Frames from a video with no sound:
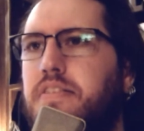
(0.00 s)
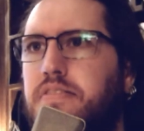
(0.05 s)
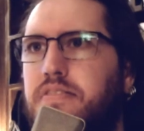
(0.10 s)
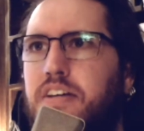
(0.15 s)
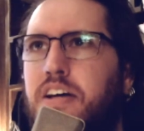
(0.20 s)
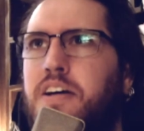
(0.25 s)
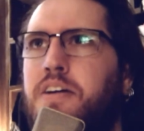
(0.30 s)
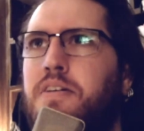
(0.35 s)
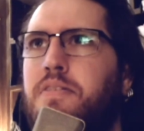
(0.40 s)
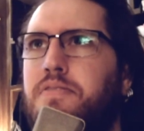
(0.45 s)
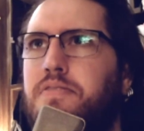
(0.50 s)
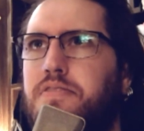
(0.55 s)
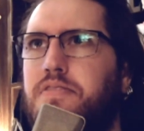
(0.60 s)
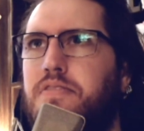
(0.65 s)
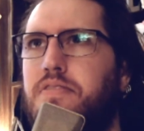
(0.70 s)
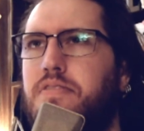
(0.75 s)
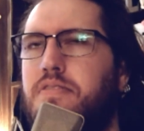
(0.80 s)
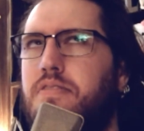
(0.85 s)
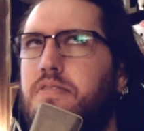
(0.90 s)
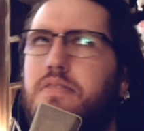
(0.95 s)

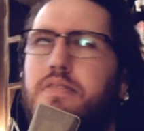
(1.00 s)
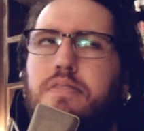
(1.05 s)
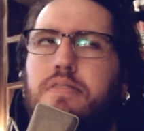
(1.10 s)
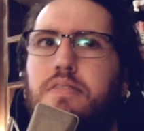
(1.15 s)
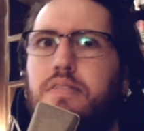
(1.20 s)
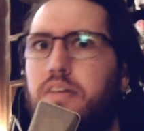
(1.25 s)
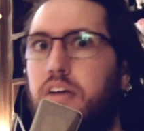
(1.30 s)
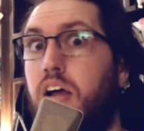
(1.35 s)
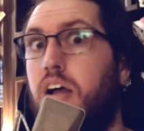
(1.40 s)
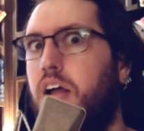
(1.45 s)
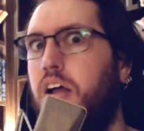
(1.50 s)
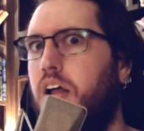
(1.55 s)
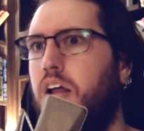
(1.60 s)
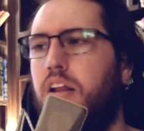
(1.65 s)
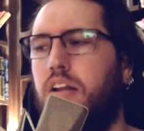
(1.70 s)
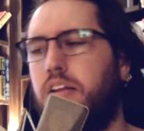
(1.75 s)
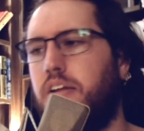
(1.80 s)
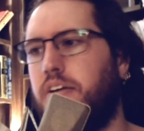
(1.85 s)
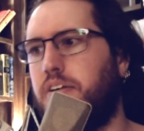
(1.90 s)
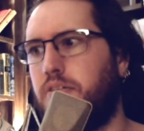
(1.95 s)
sounds
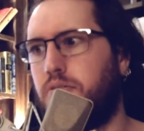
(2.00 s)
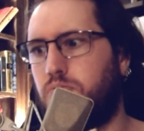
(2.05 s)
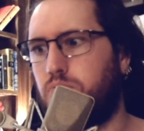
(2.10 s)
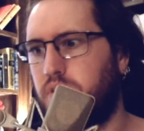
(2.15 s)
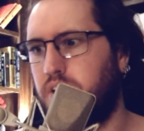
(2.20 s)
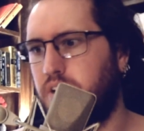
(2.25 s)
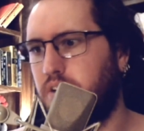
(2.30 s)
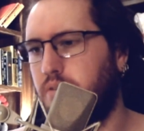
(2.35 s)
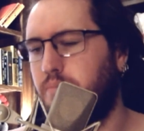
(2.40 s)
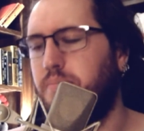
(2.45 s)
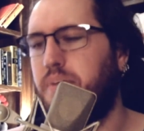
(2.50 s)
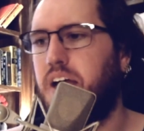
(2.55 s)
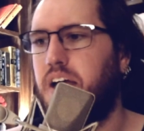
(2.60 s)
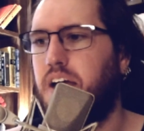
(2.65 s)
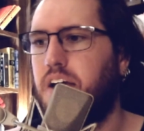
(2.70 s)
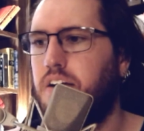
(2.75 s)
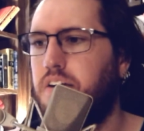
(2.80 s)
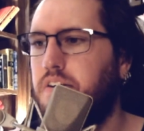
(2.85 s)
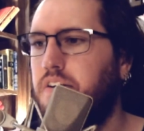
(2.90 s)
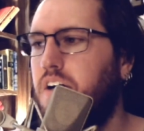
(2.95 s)
like a real
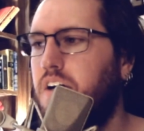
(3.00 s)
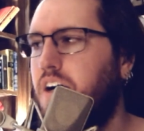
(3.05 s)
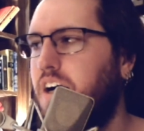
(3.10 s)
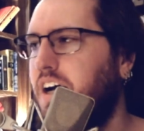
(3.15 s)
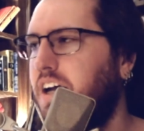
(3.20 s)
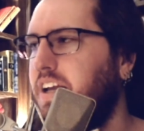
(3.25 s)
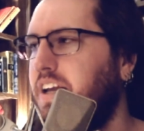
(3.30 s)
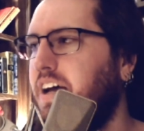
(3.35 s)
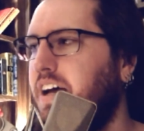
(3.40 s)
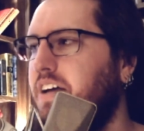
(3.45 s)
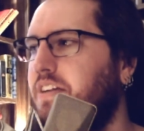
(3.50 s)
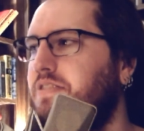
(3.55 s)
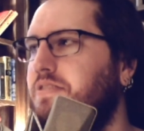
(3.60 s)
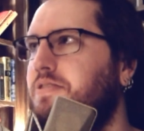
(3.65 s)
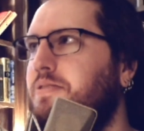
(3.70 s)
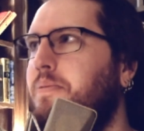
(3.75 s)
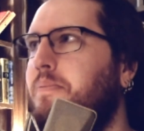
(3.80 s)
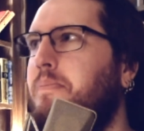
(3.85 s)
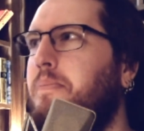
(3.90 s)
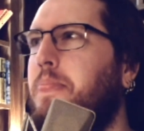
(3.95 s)
band, I
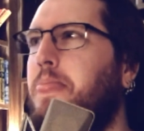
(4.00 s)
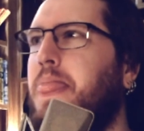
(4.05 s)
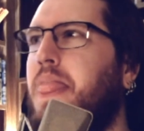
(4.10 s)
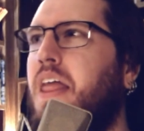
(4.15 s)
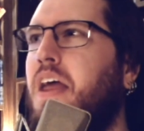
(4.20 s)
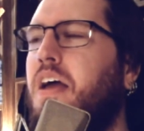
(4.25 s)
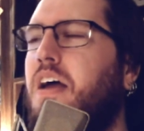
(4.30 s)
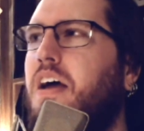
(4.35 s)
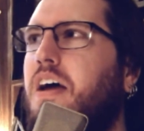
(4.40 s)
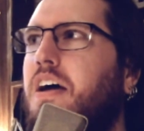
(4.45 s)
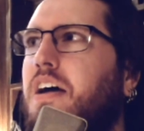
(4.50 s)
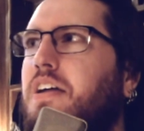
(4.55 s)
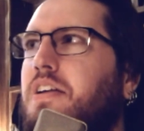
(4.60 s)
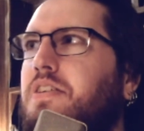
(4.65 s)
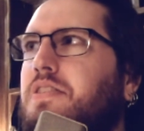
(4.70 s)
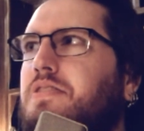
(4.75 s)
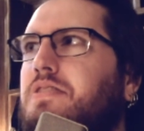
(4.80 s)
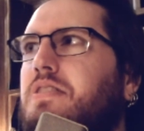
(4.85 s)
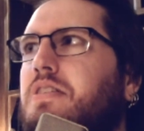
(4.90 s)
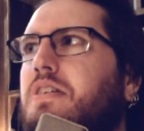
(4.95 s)
guess.
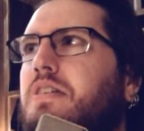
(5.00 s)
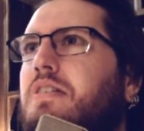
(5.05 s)
And